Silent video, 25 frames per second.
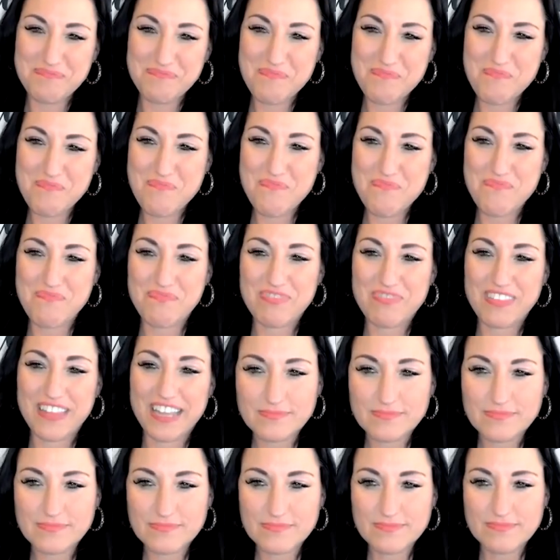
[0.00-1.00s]

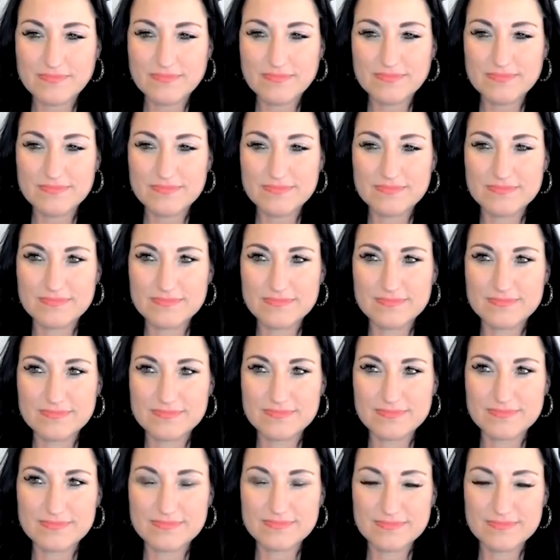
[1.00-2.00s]

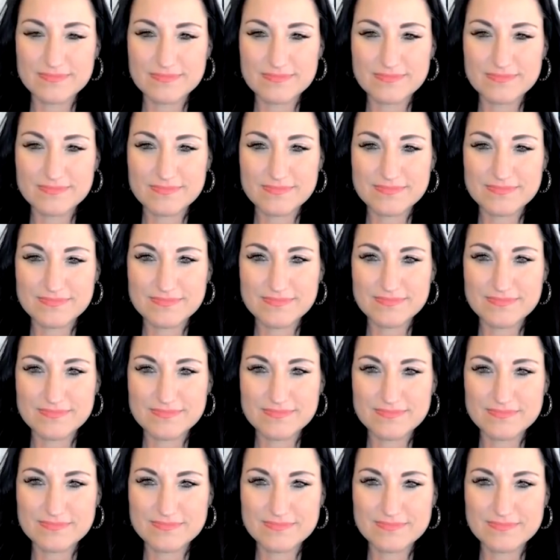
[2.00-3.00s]

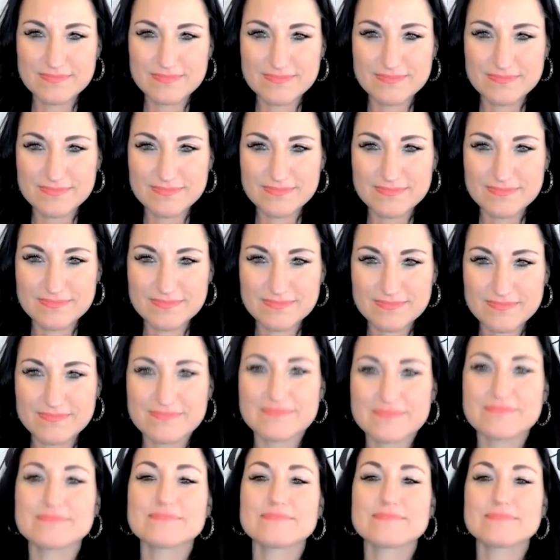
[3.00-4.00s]

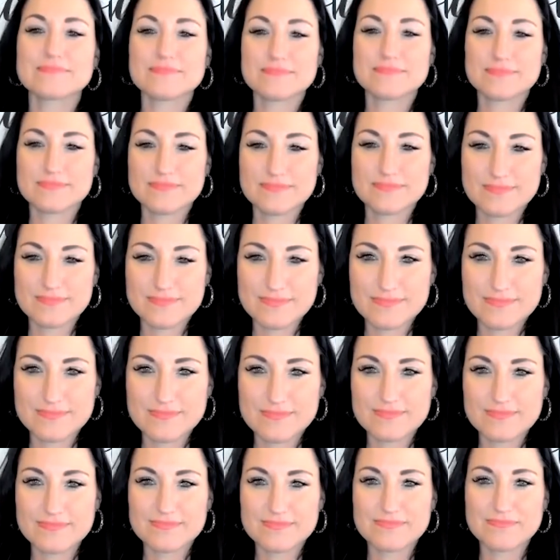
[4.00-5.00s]

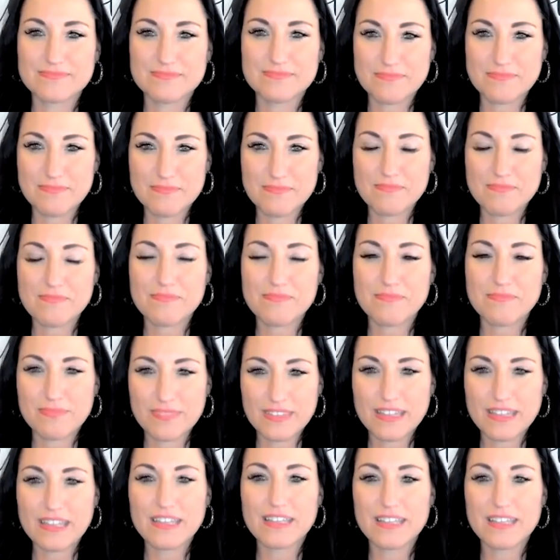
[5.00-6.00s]

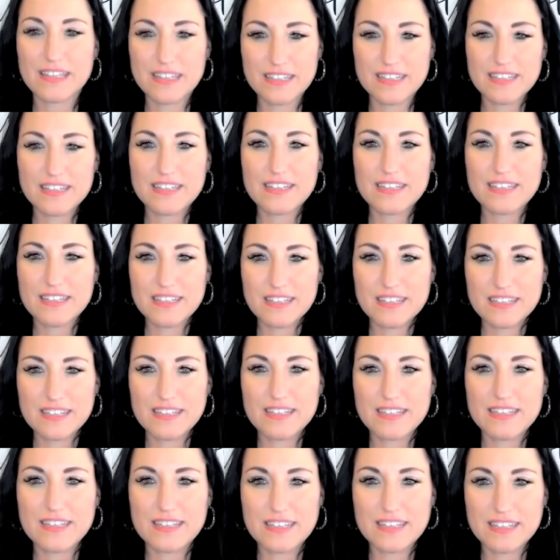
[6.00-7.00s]
(not speaking)